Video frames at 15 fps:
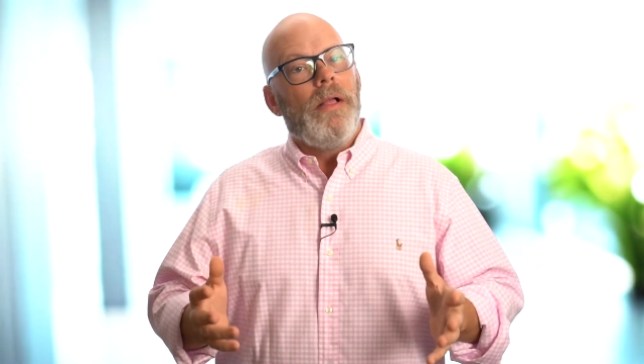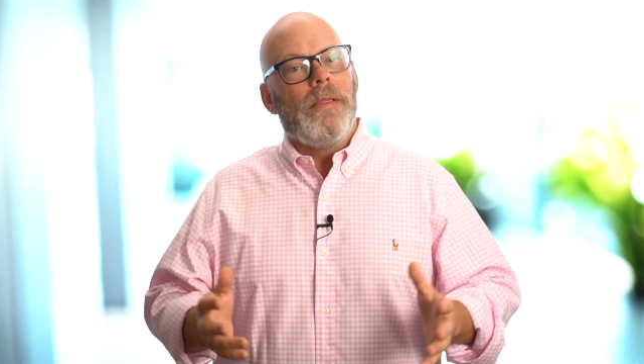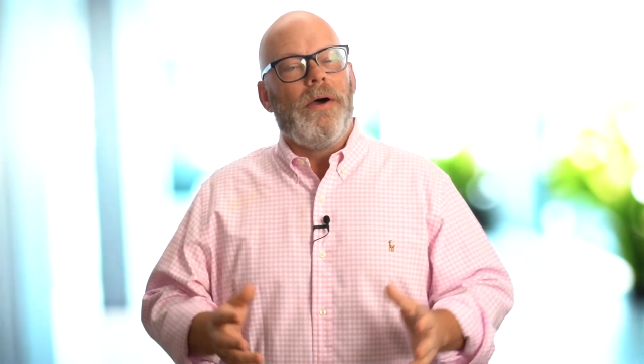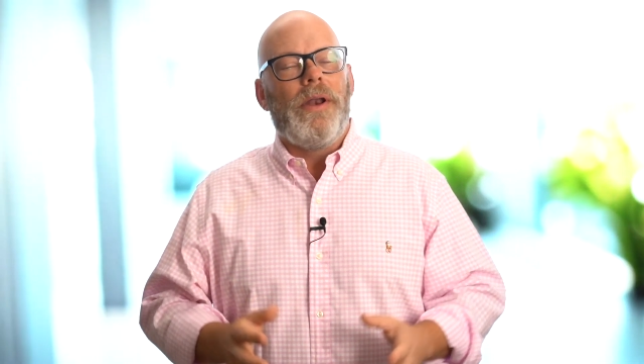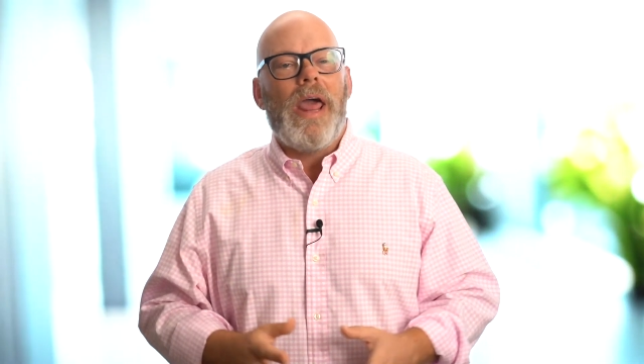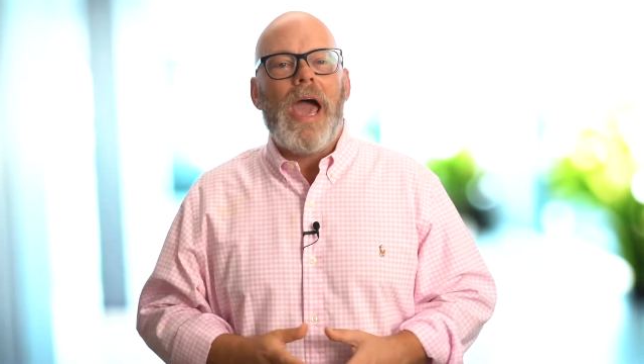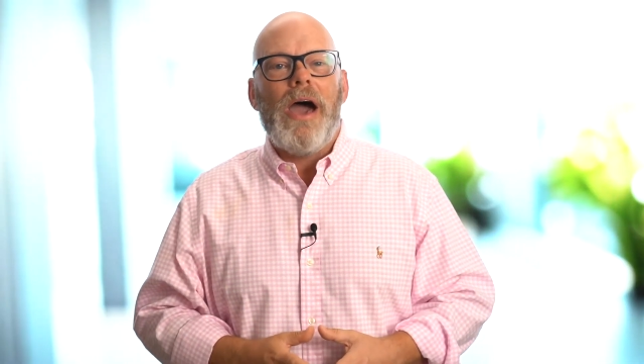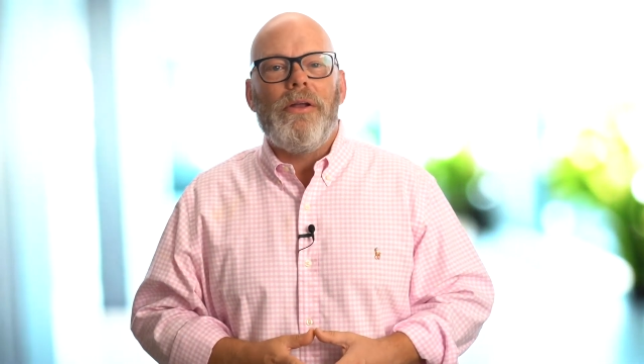
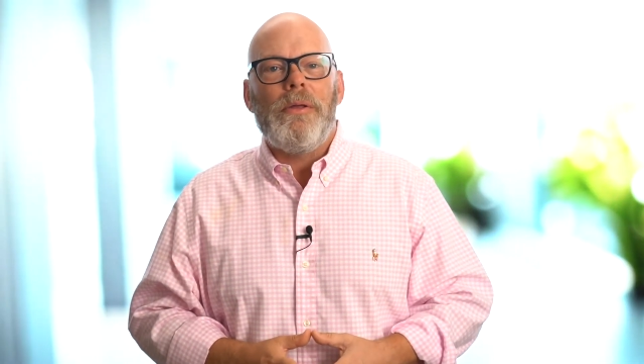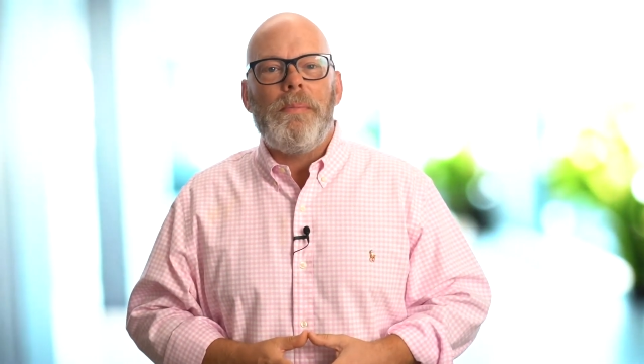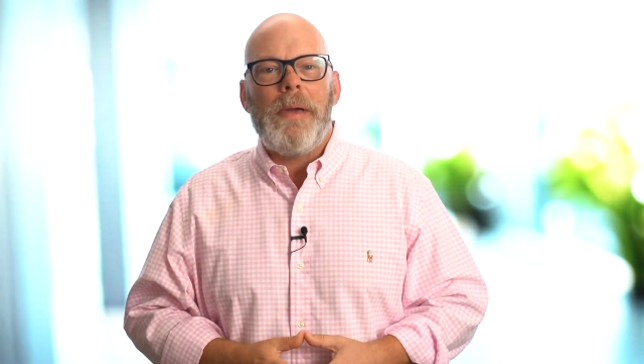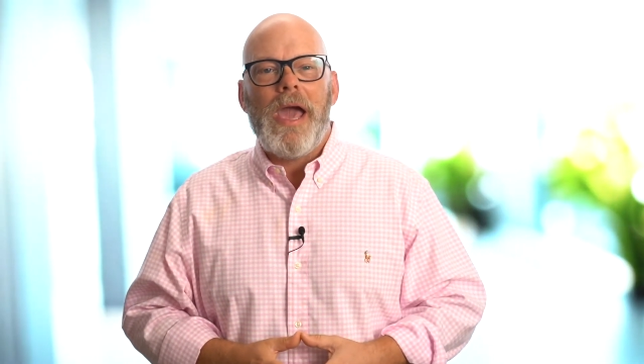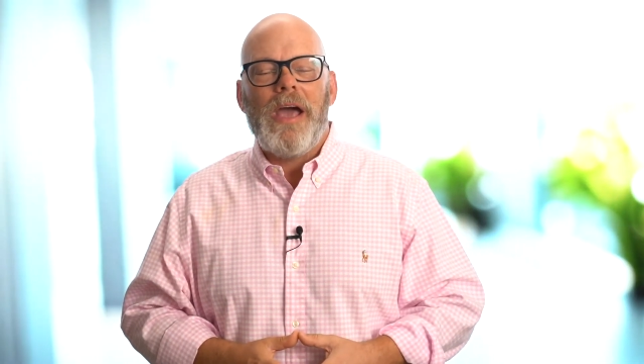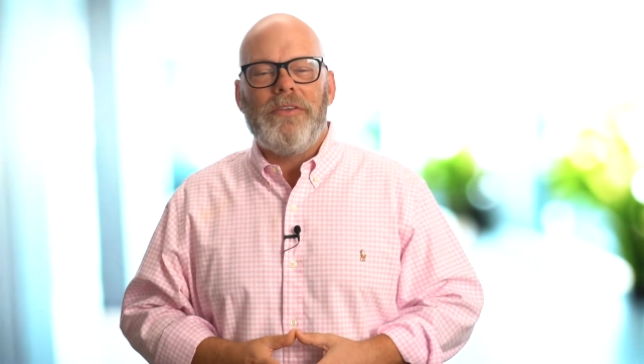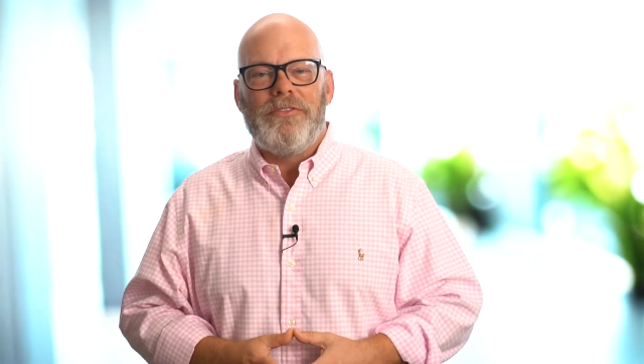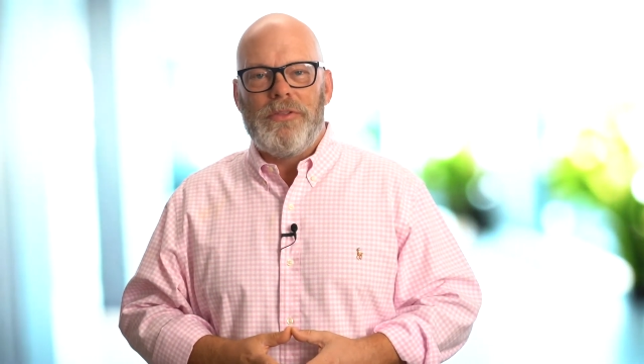on how to
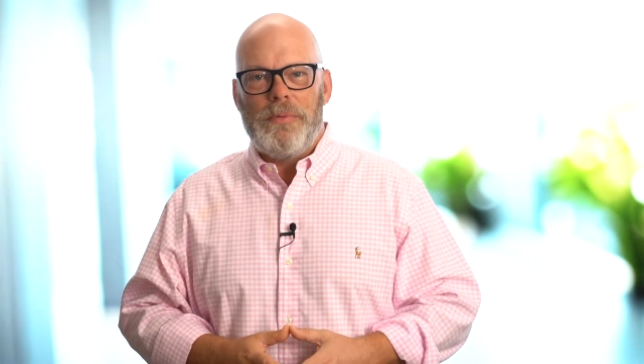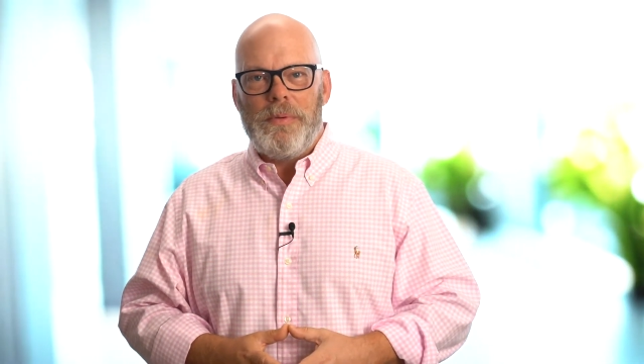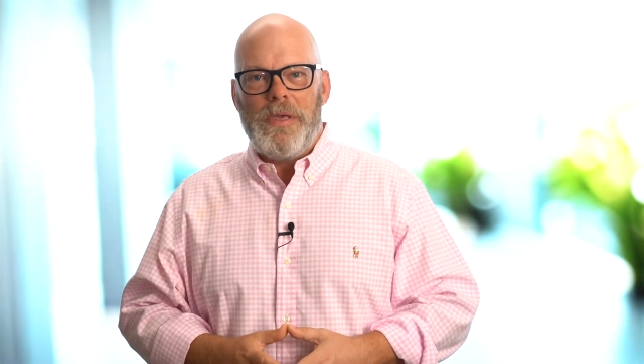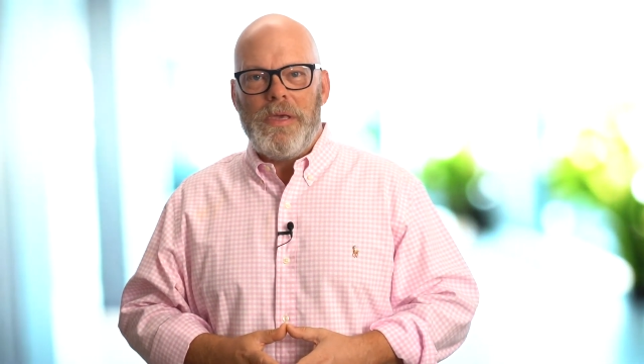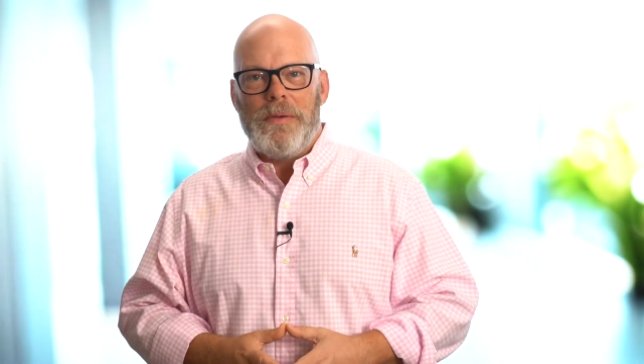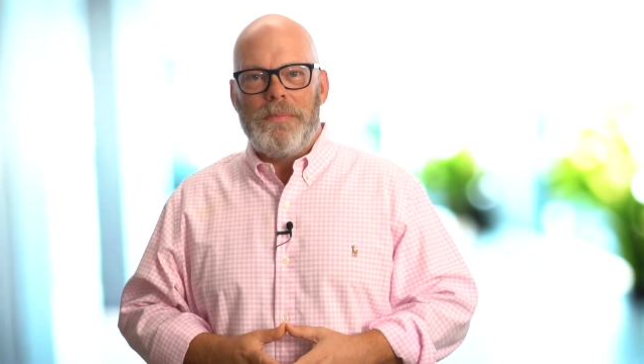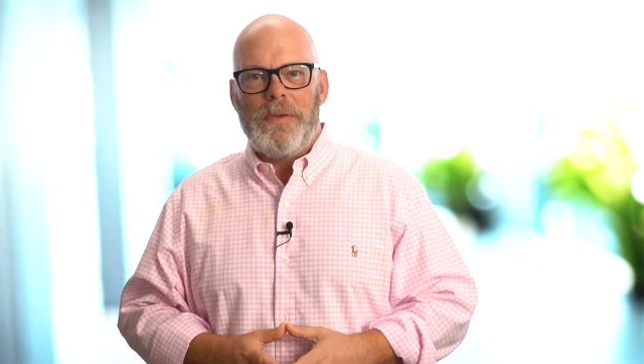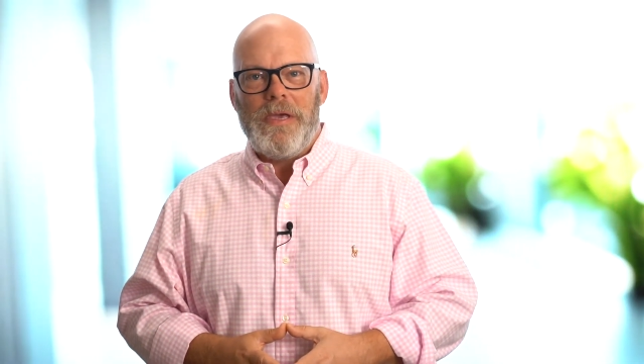pass the
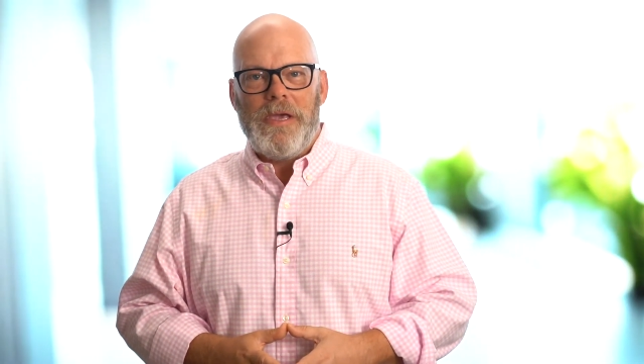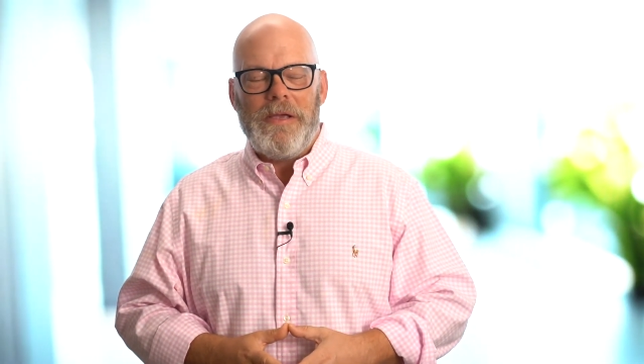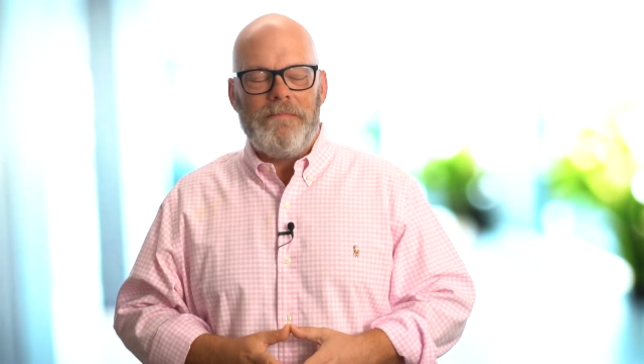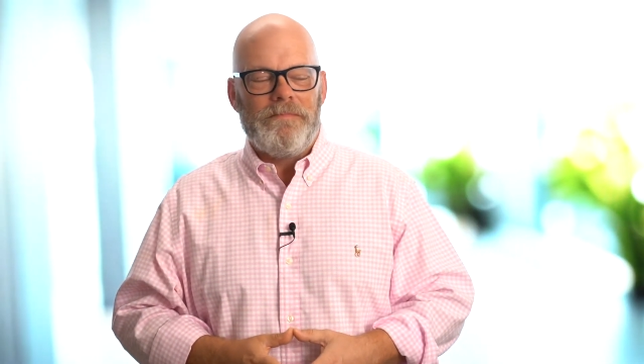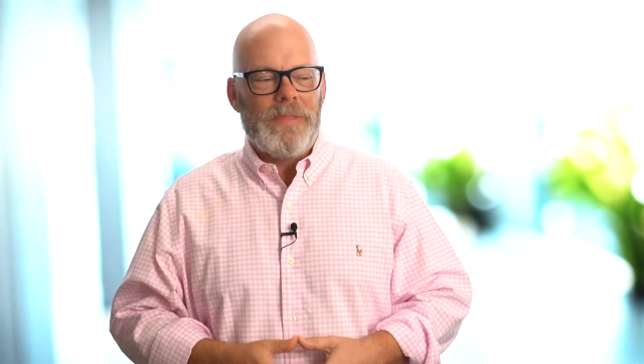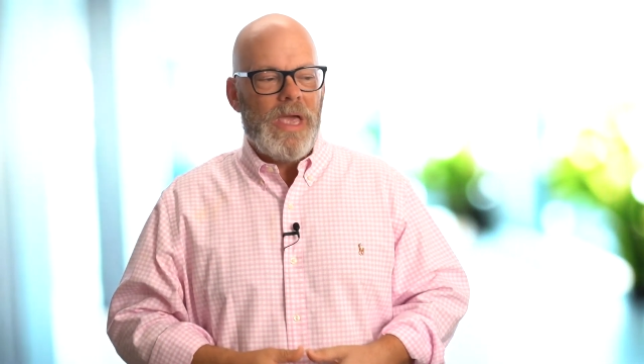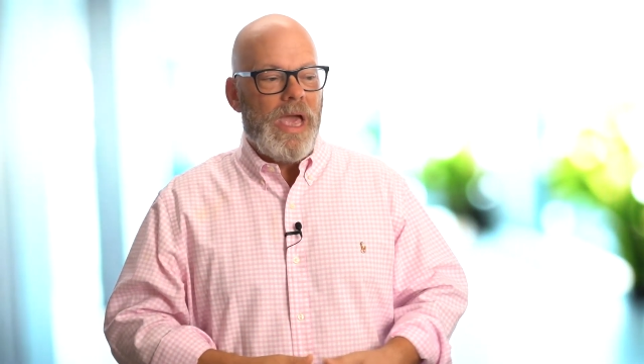PMP.